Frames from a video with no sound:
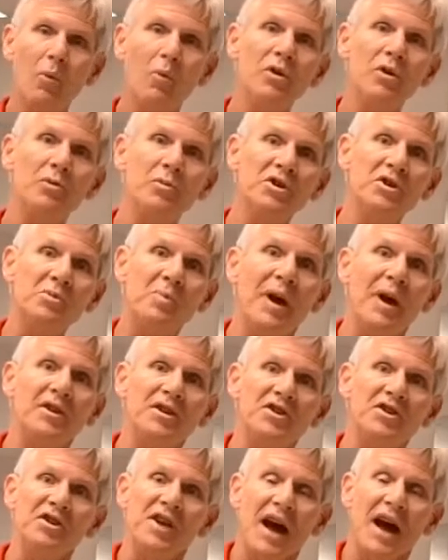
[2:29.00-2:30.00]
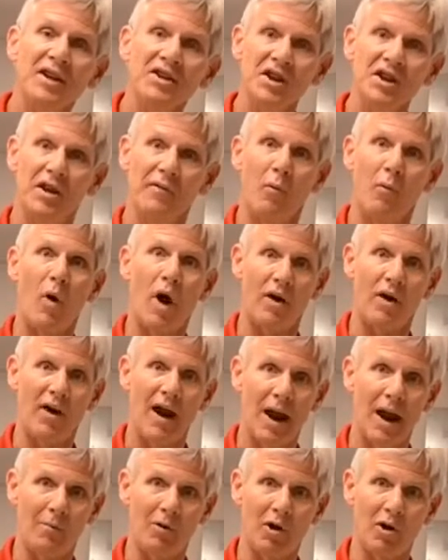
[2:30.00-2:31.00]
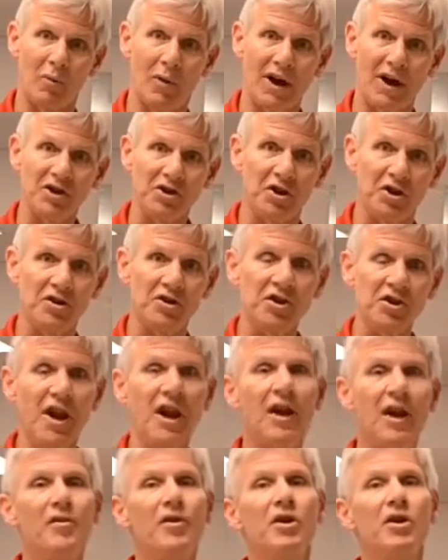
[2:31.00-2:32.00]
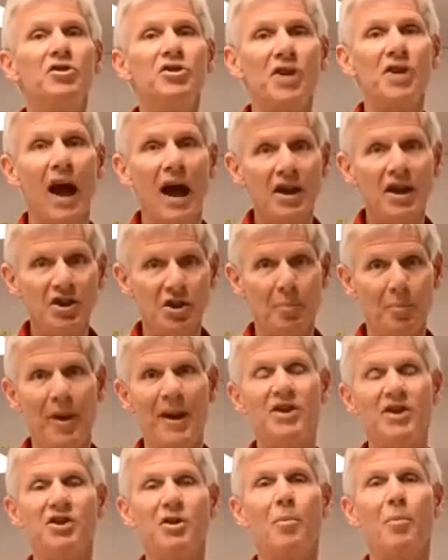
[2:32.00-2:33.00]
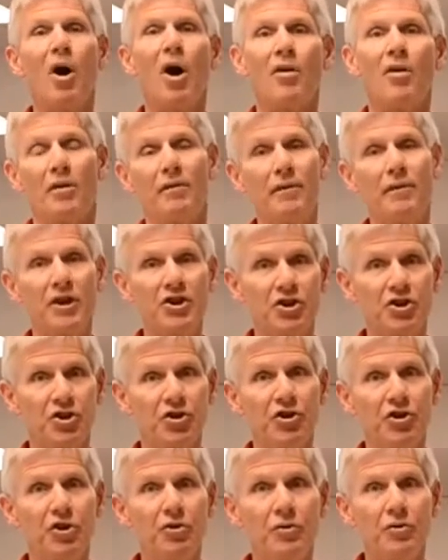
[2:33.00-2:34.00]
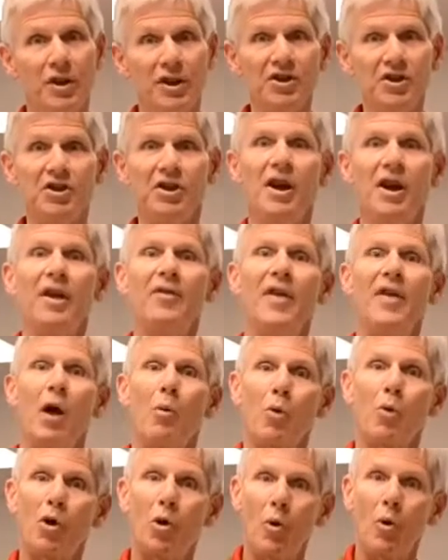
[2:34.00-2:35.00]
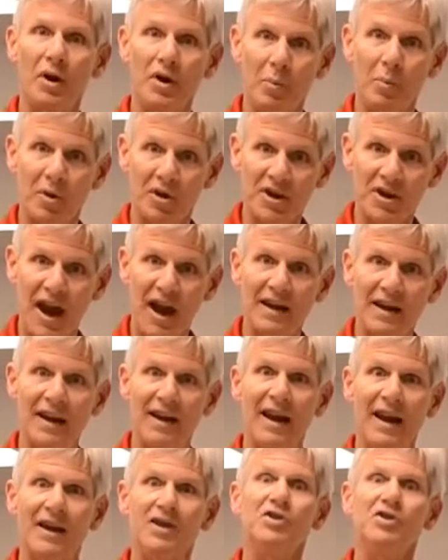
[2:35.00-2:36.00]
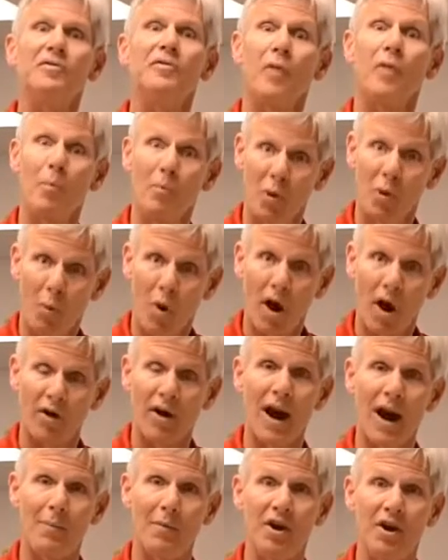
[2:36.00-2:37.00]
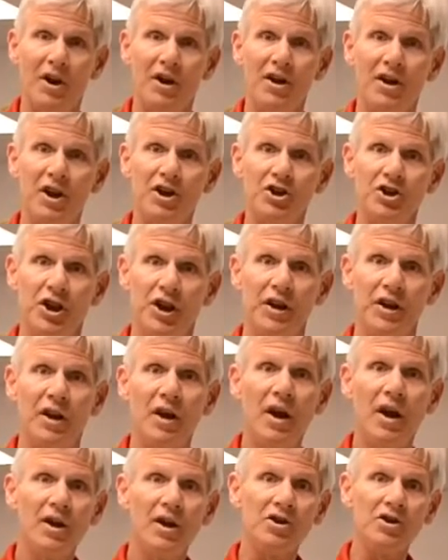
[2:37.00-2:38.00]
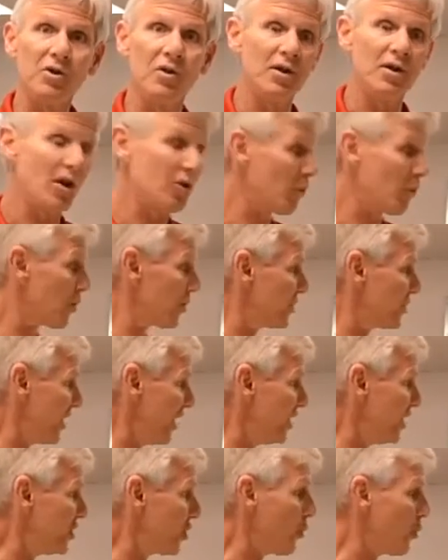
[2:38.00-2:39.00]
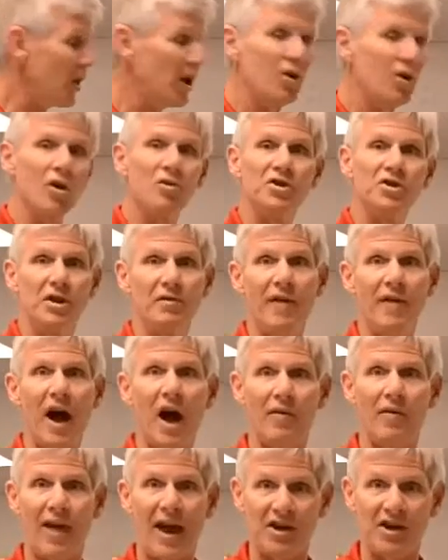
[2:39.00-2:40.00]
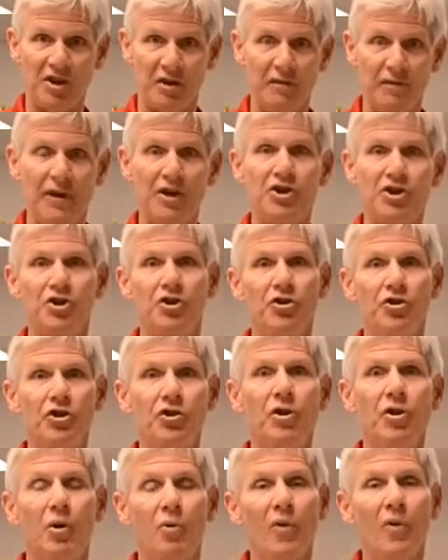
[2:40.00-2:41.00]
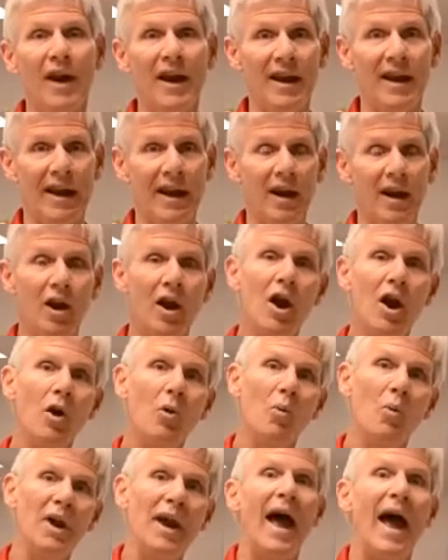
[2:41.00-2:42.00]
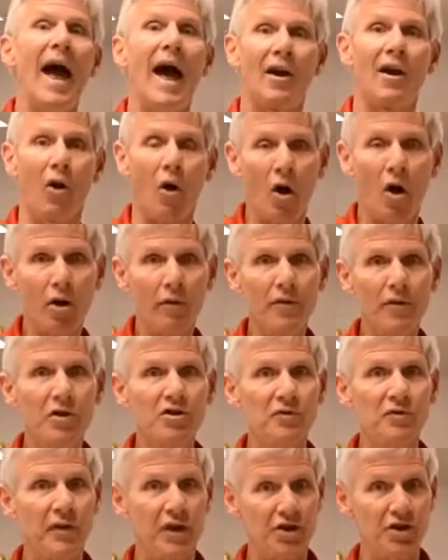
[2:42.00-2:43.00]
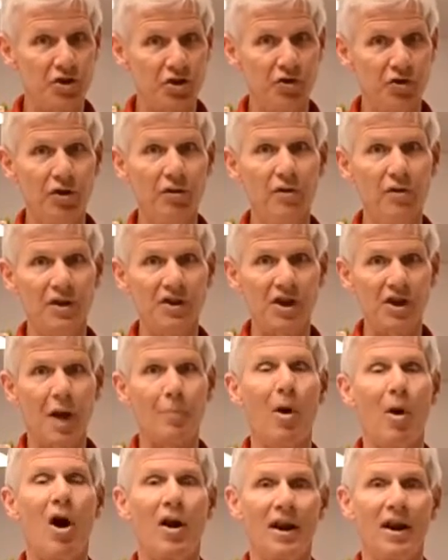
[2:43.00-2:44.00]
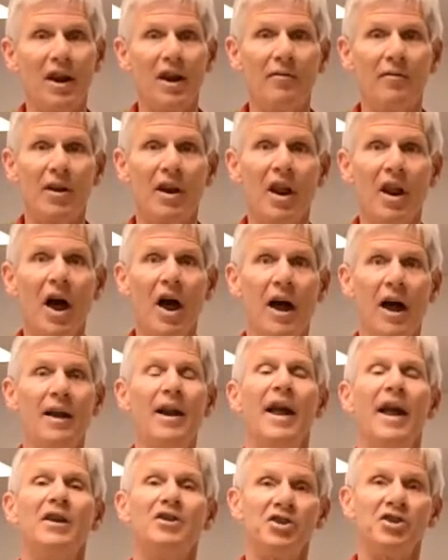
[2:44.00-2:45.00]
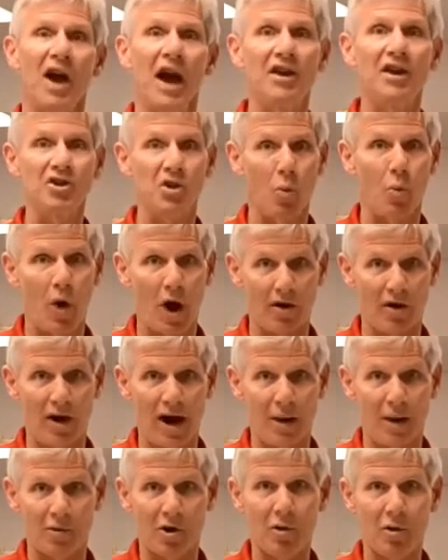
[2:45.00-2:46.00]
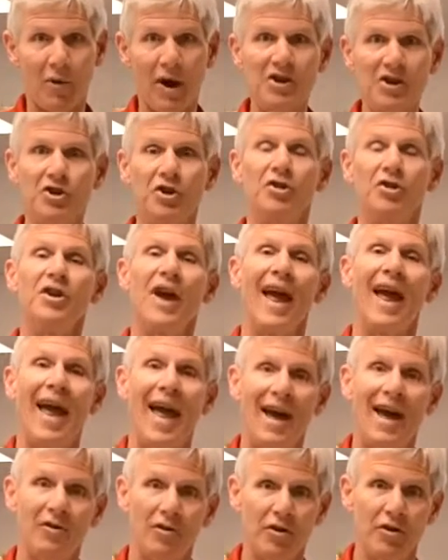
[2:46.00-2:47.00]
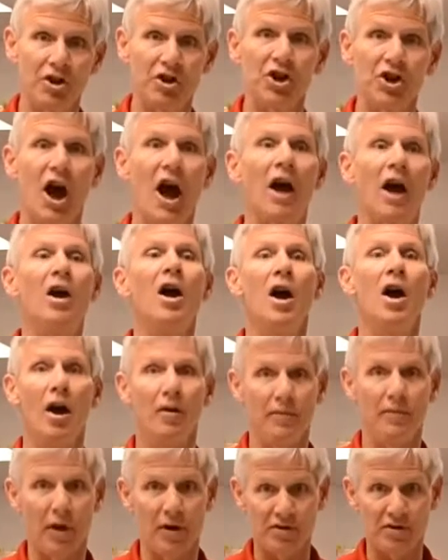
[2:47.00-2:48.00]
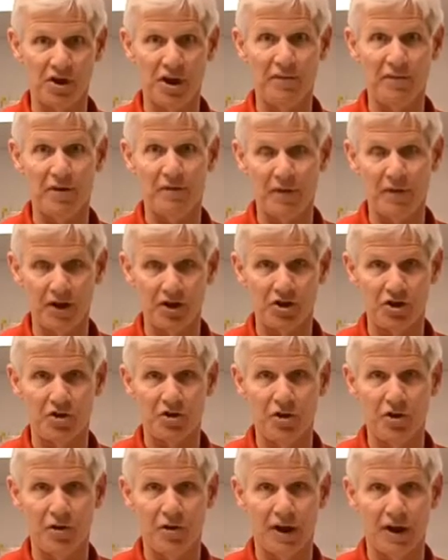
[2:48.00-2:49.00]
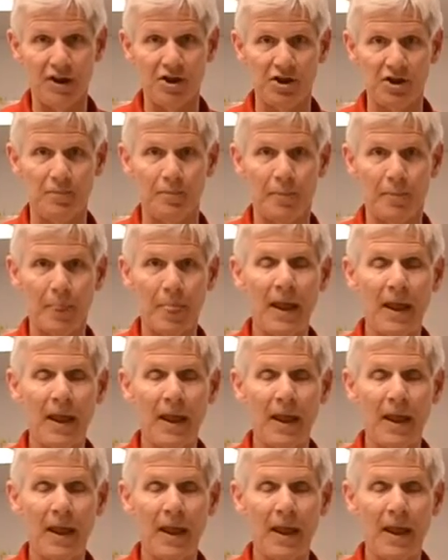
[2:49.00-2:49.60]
With respect to sizing of water hammer arresters, they're sized based upon the fixture units that we're going to protect against from the water hammer condition. So in other words, each quick closing valve has a fixture unit rating. We add all those fixture units up on a given line and size the water hammer arrestor to handle the shock of those given fixture units.